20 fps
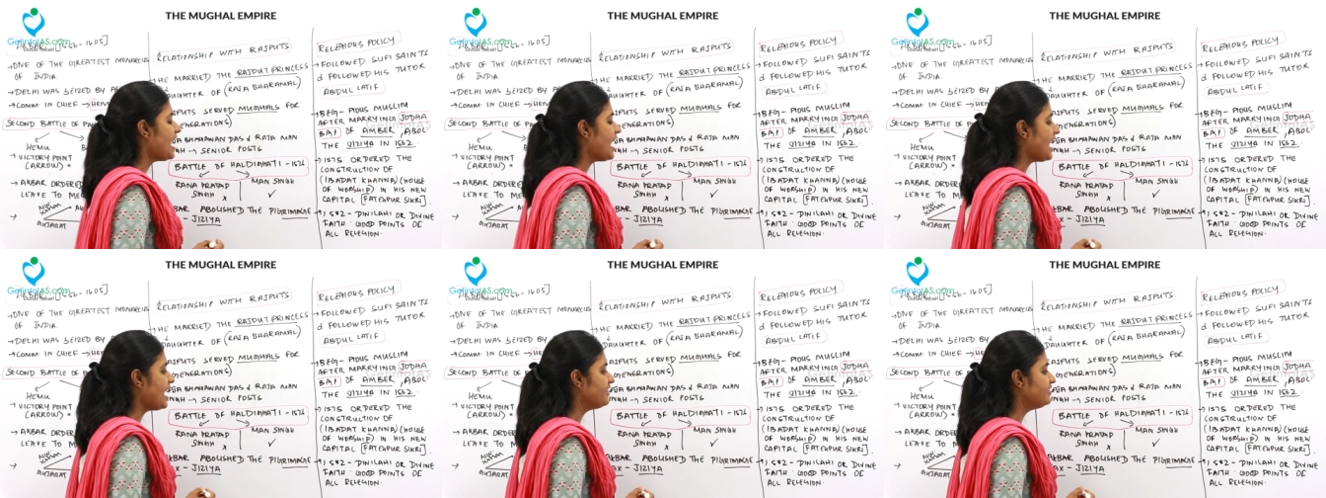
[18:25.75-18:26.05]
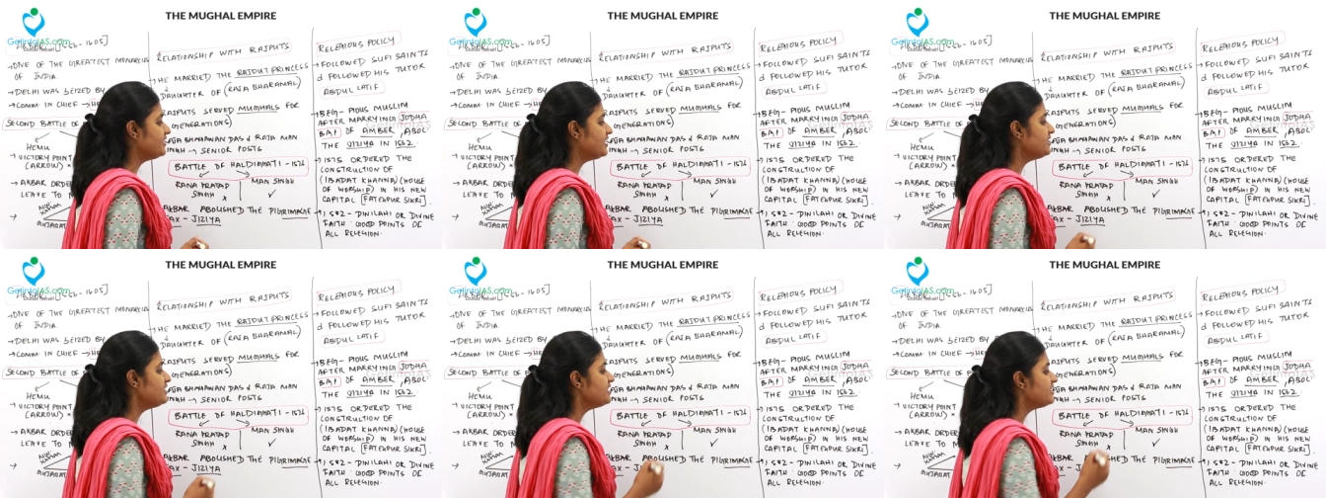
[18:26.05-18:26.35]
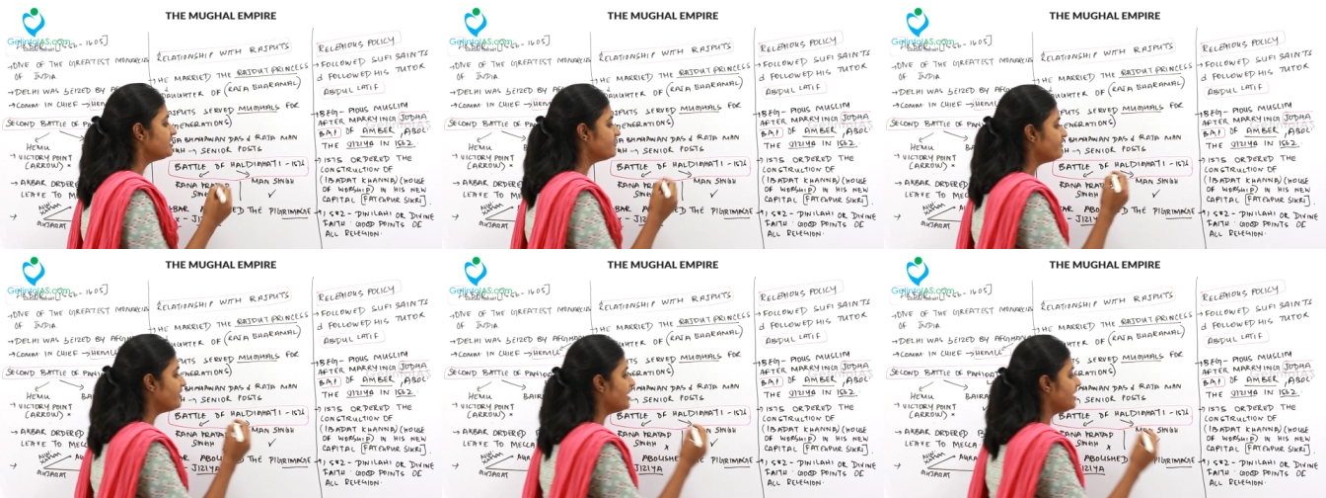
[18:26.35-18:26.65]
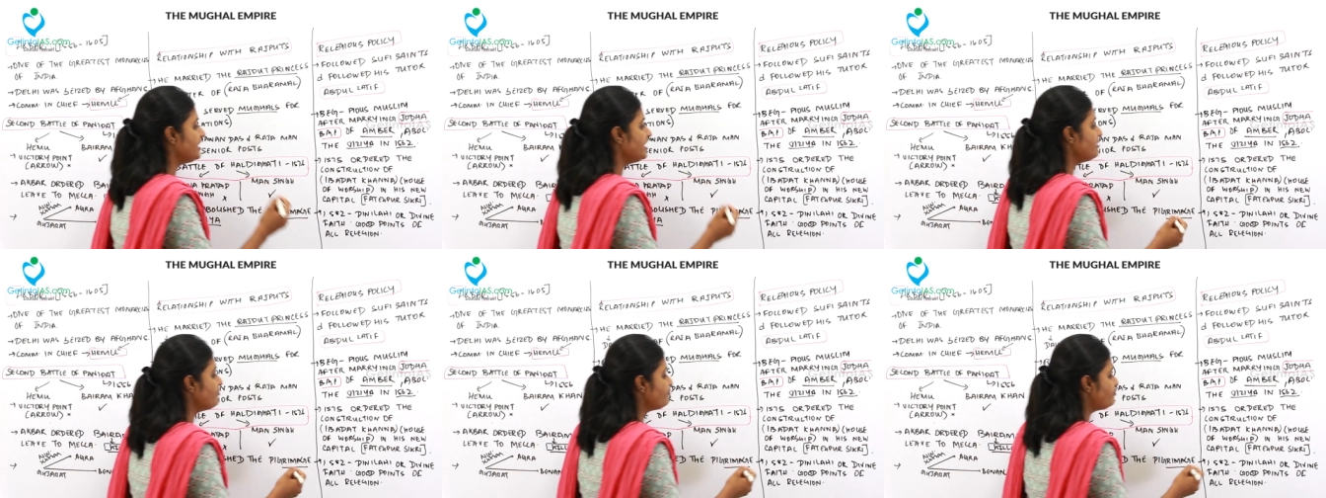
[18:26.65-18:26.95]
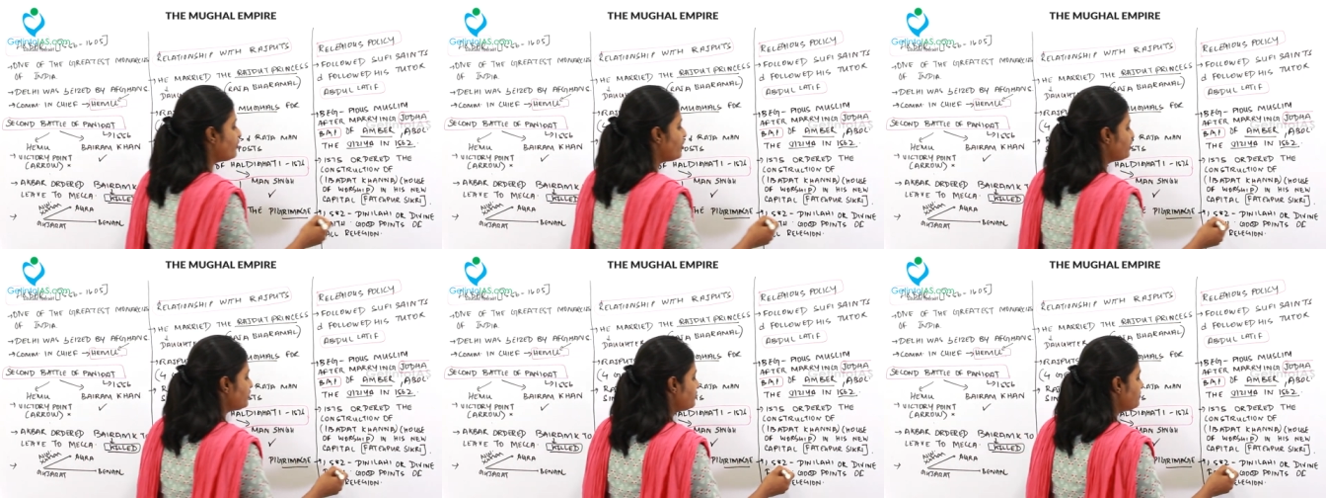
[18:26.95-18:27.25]
And then the very
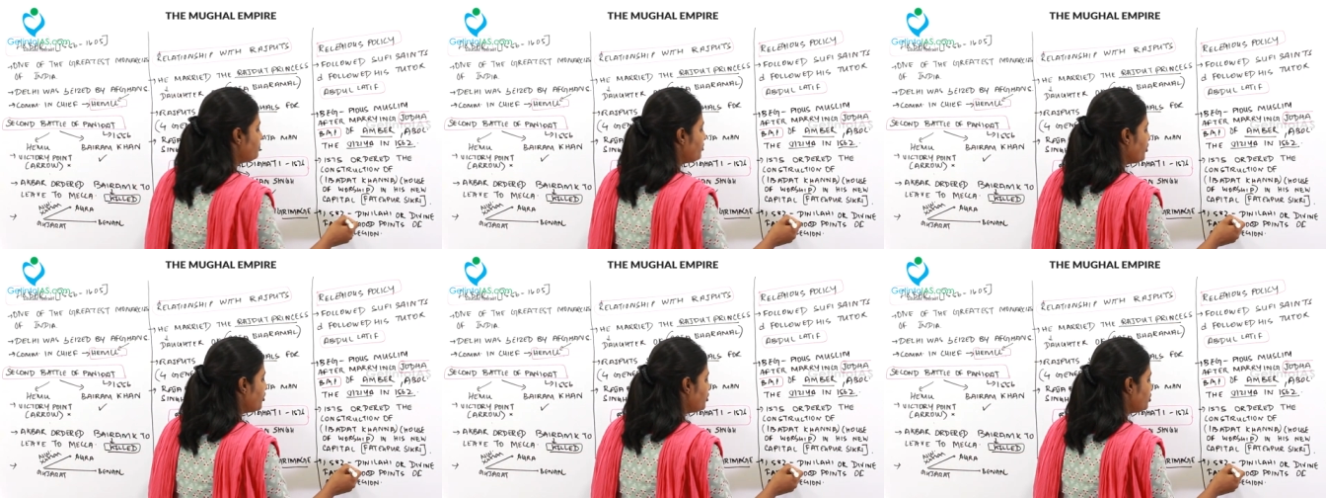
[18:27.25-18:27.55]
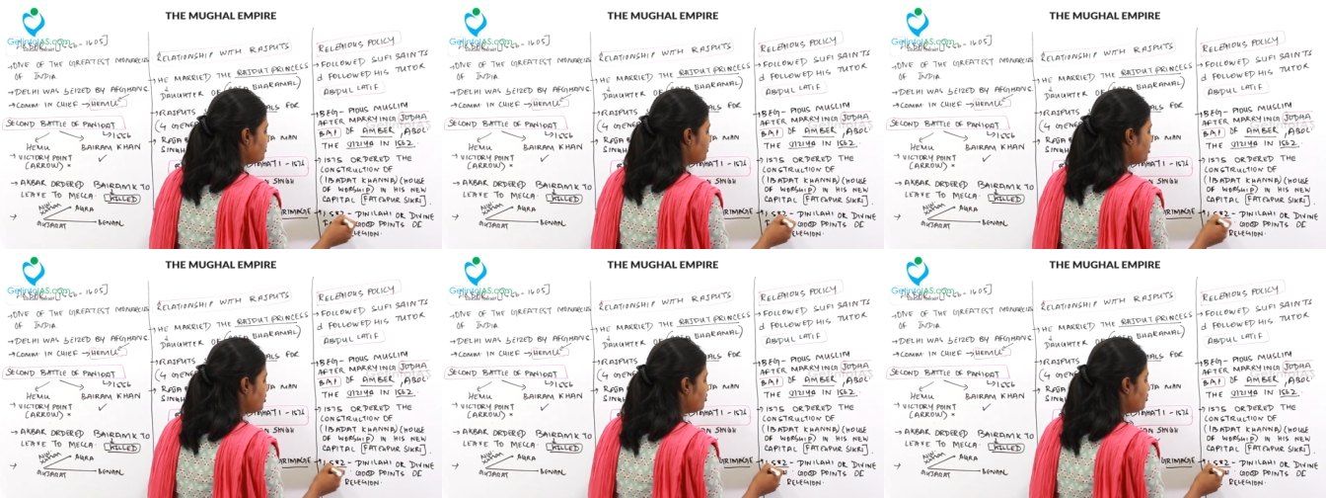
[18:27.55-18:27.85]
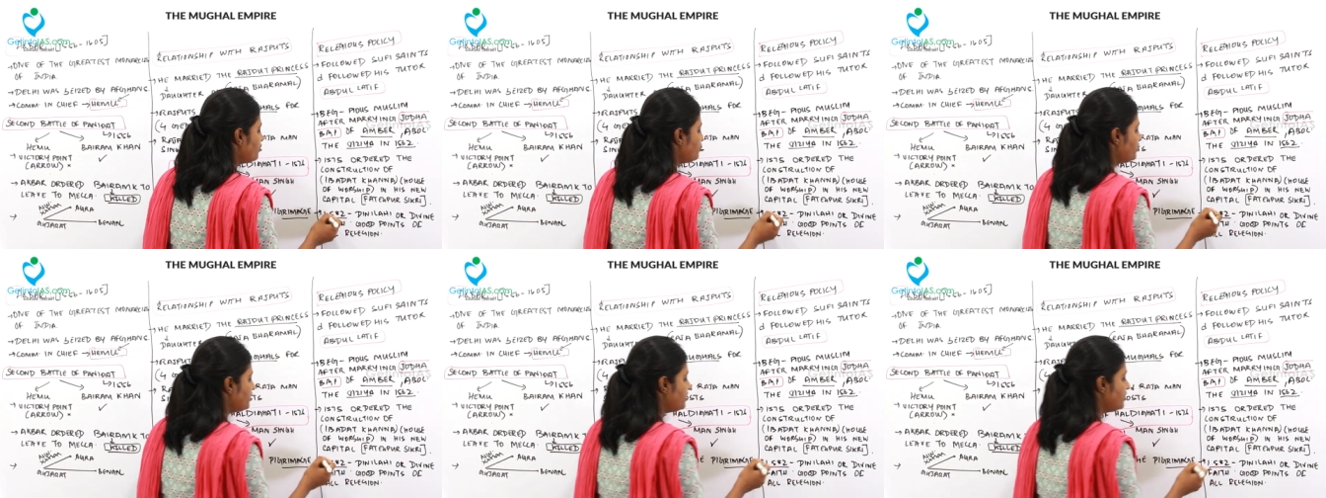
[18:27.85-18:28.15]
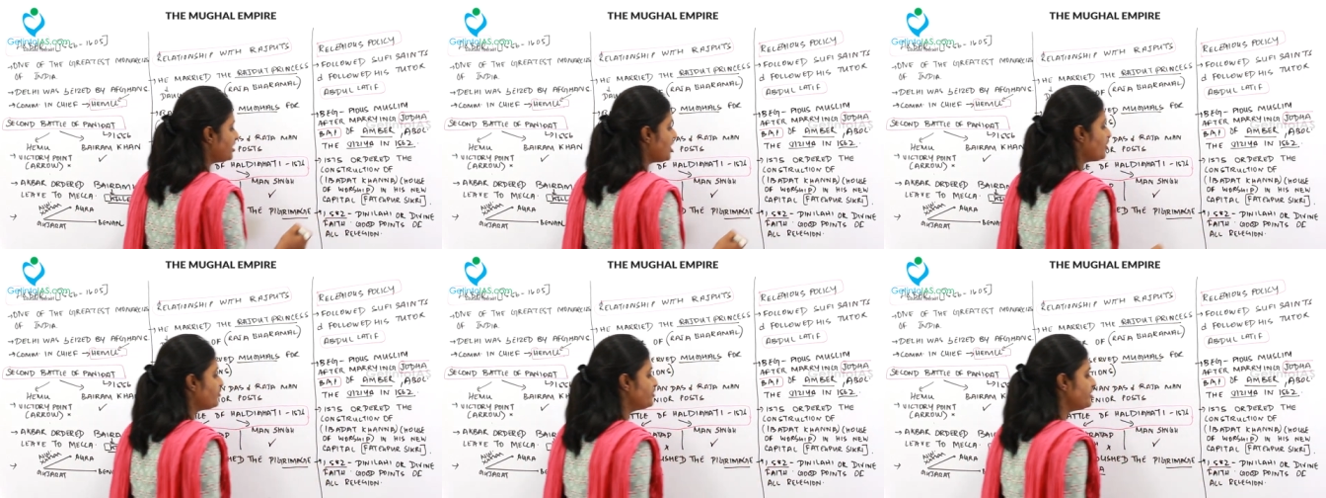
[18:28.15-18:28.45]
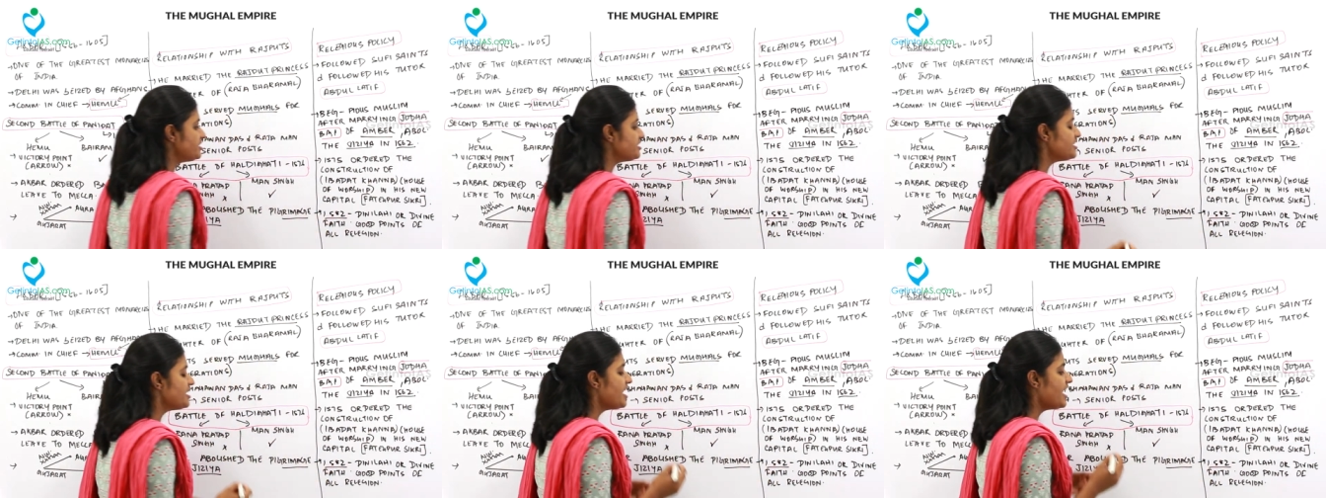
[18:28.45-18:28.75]
important point to be noted
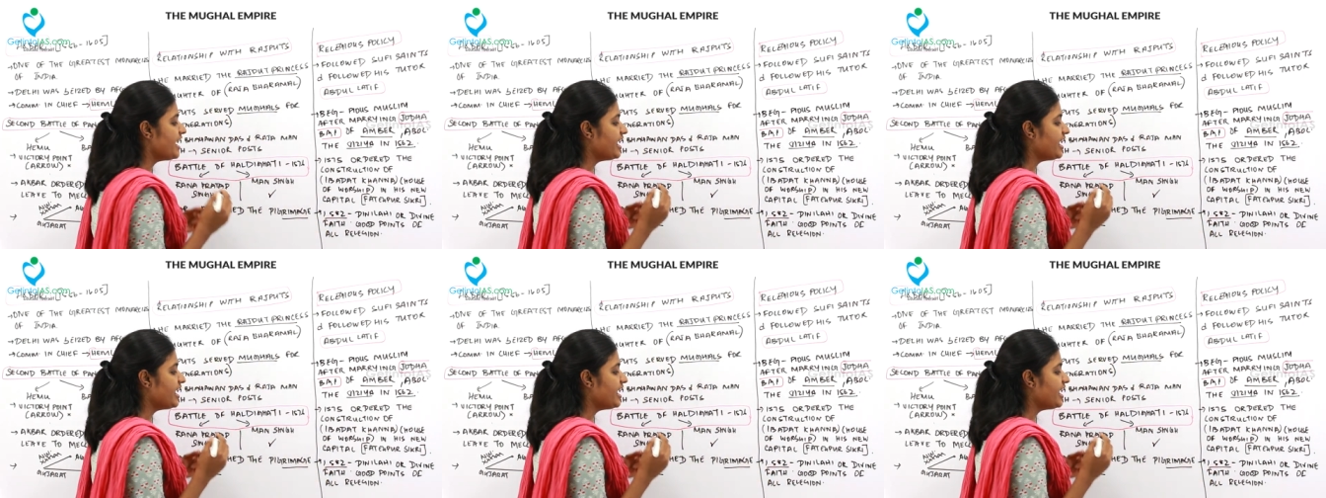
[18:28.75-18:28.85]
down is,